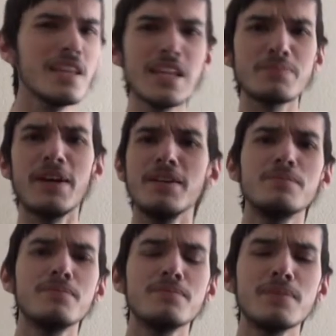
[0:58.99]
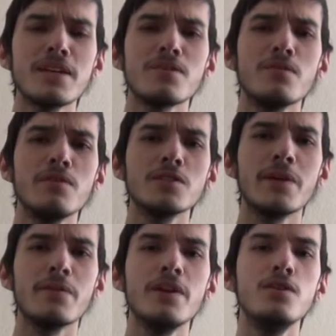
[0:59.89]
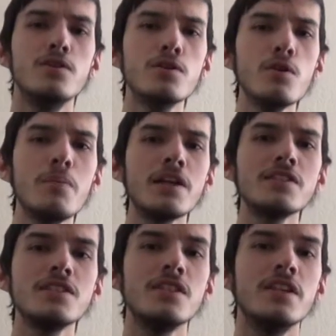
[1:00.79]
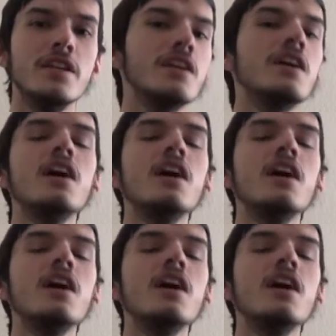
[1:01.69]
That's my technical voice, by the way. Neuroplasticity.